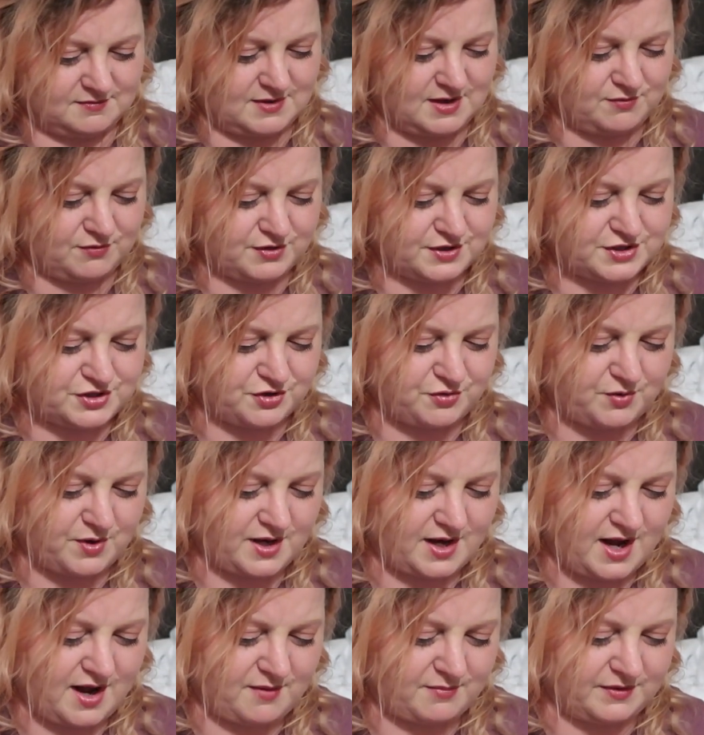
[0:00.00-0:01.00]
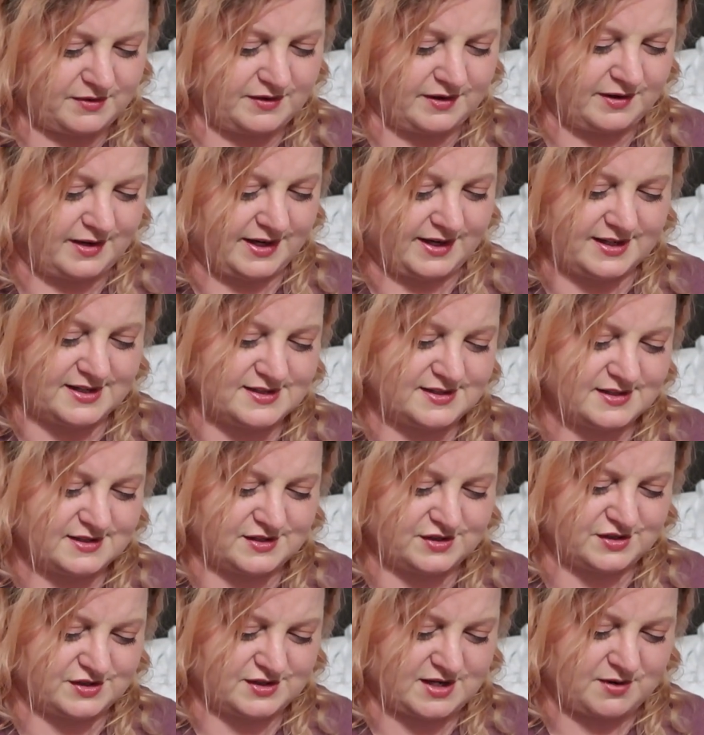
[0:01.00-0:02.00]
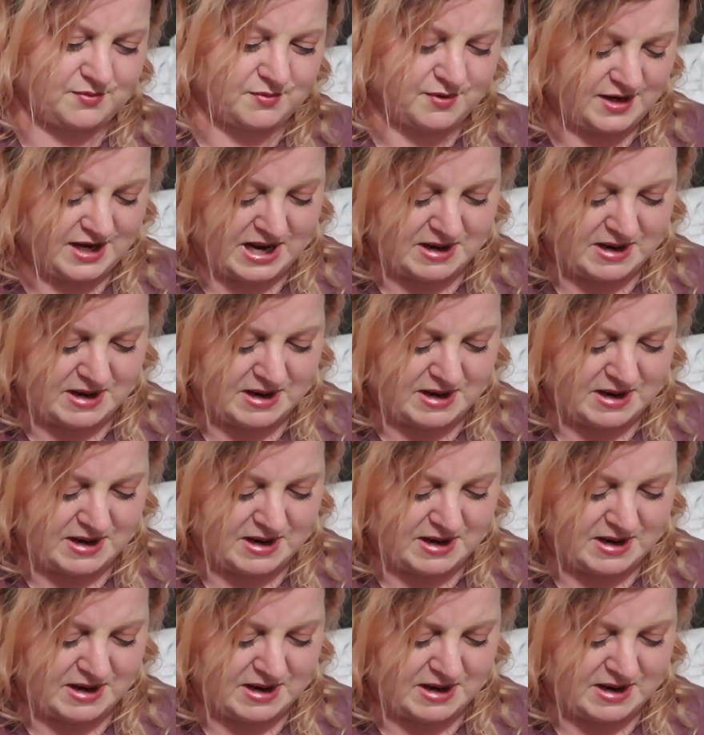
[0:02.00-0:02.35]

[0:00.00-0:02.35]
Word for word: Not really sure what happened there. I guess it's just what